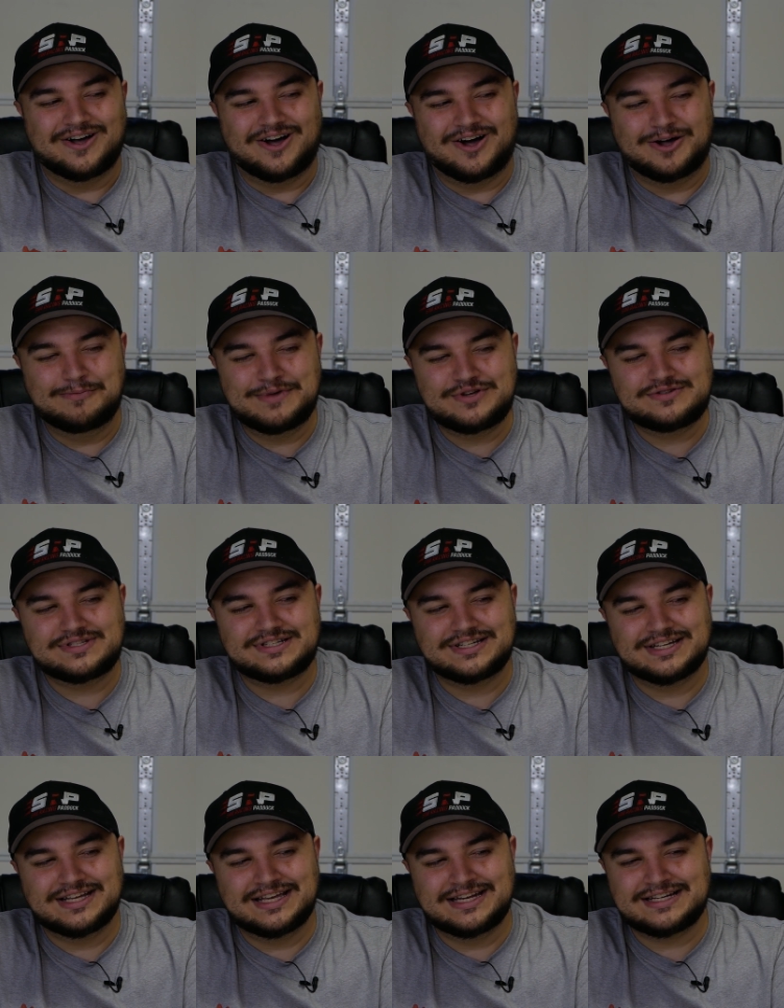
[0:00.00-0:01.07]
almost
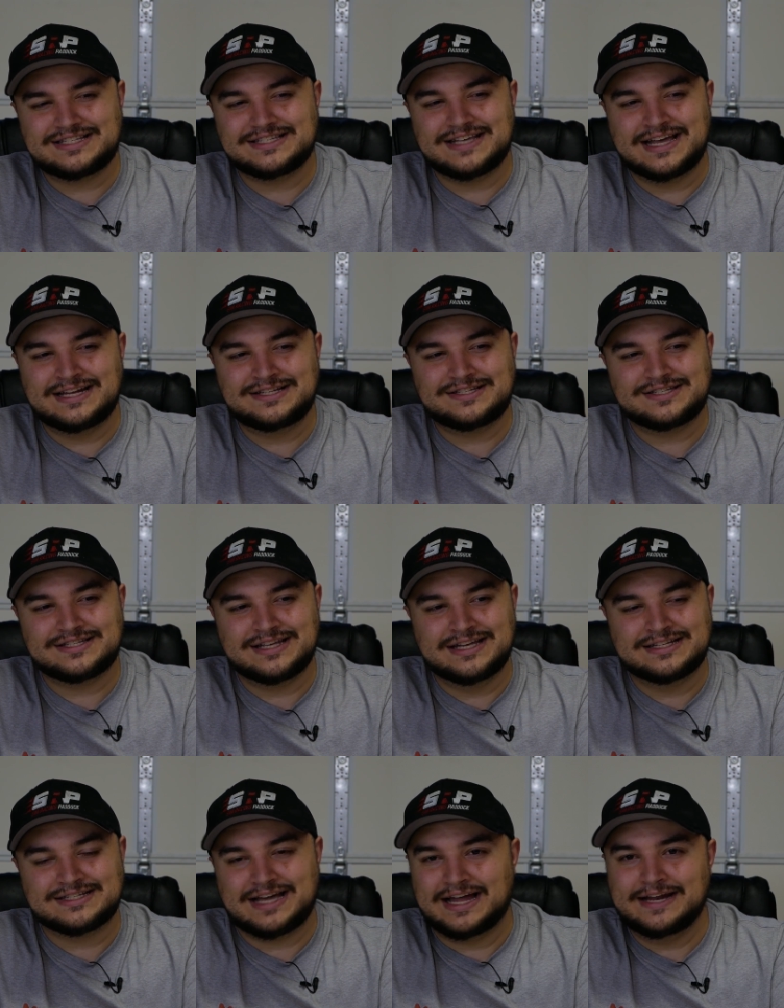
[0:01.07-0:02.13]
in a sense,
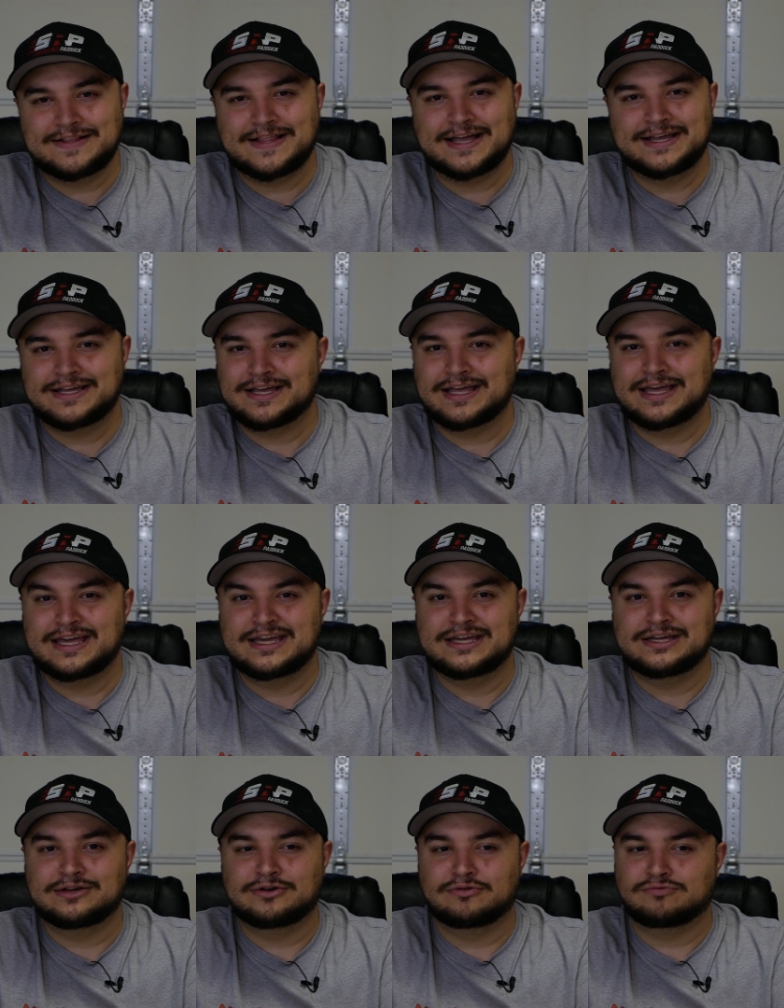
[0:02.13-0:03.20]
it's kind of like
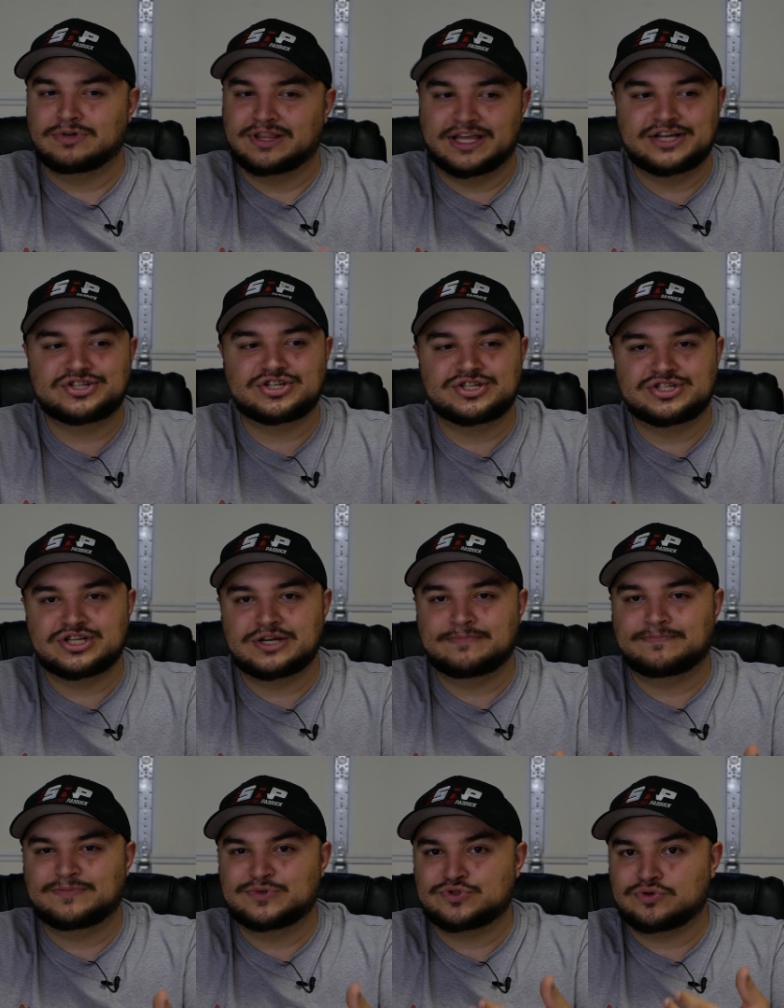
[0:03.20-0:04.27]
a
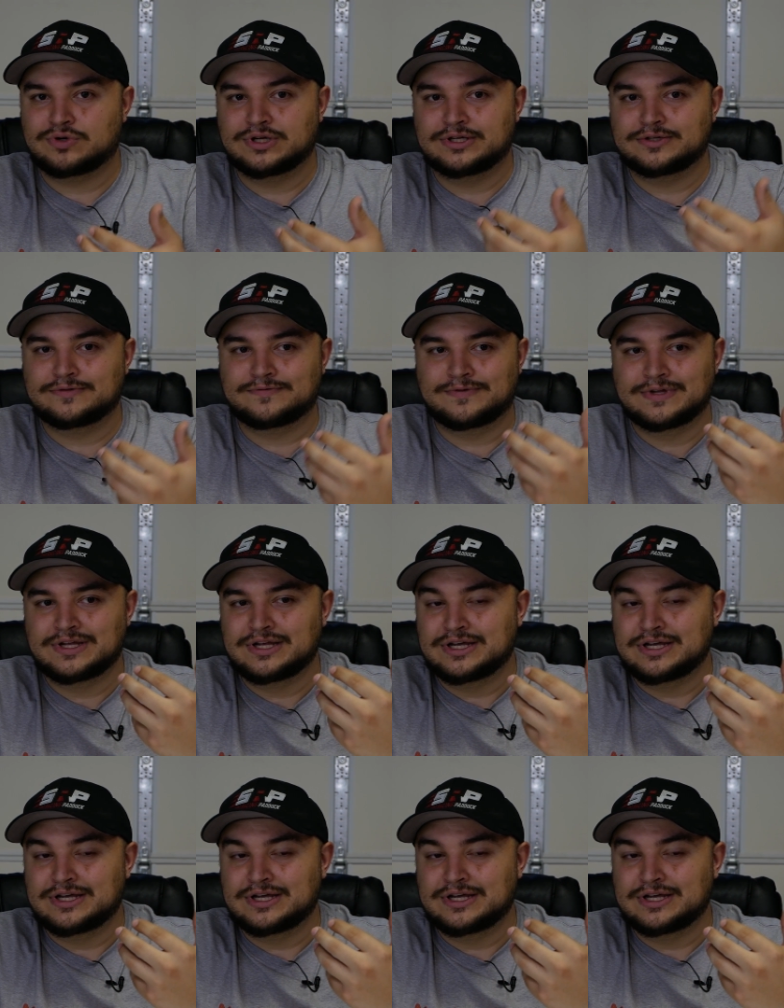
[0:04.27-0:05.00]
relationship, sort of